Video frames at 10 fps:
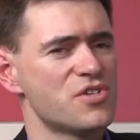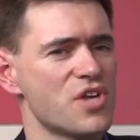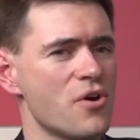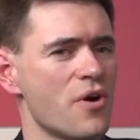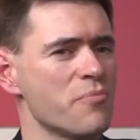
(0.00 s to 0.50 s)

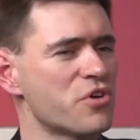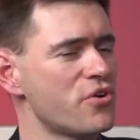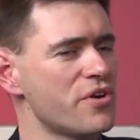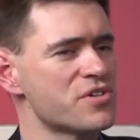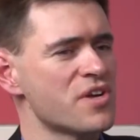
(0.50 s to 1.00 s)
So I'm
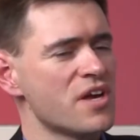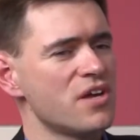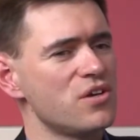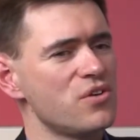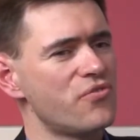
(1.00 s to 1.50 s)
curious,
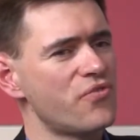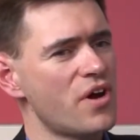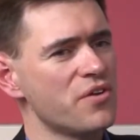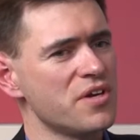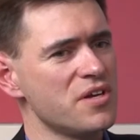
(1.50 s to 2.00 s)
you've
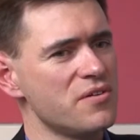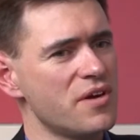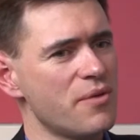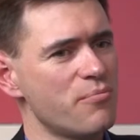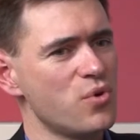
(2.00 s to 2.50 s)
only
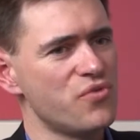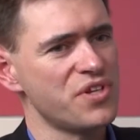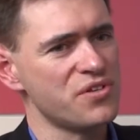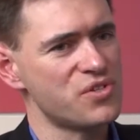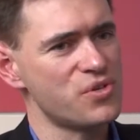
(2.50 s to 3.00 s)

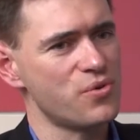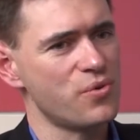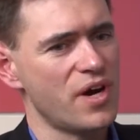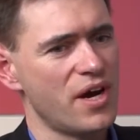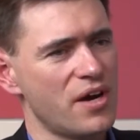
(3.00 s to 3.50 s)
moved
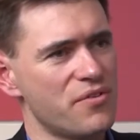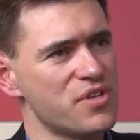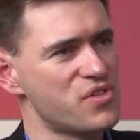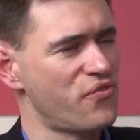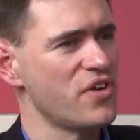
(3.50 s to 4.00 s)
into
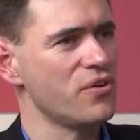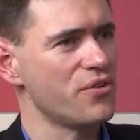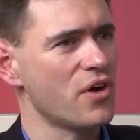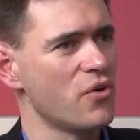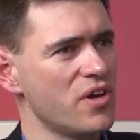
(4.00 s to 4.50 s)
this
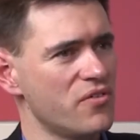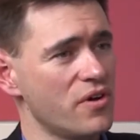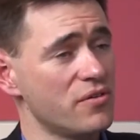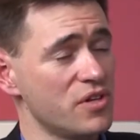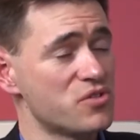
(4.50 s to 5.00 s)
field though,
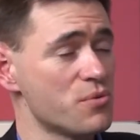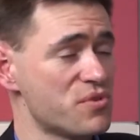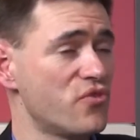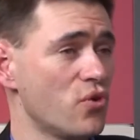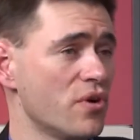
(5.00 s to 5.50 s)
in terms
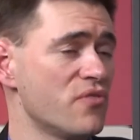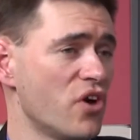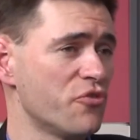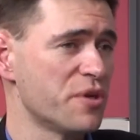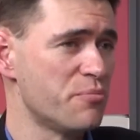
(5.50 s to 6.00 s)
of your
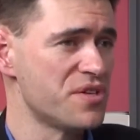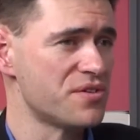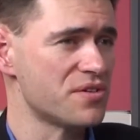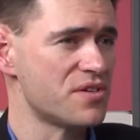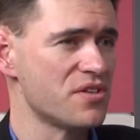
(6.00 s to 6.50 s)
involvement in
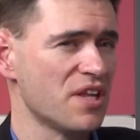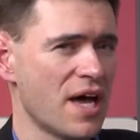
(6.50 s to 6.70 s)
business, in the